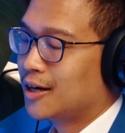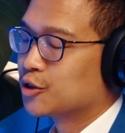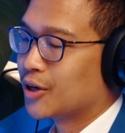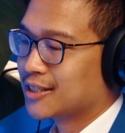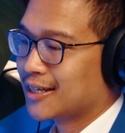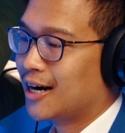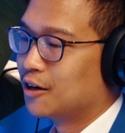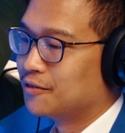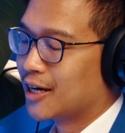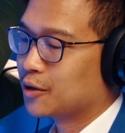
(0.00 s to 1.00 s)
addressing
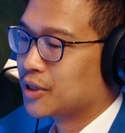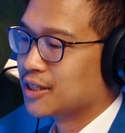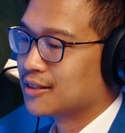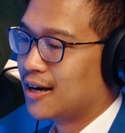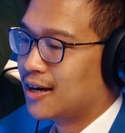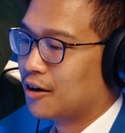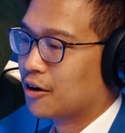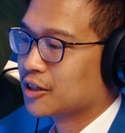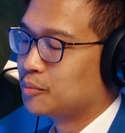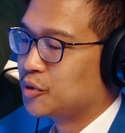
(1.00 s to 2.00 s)
health inequities that
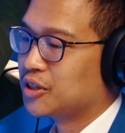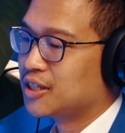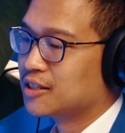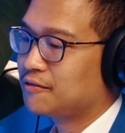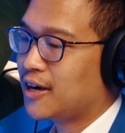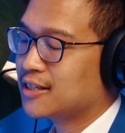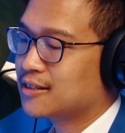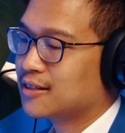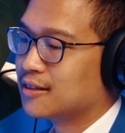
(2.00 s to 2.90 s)
our communities face,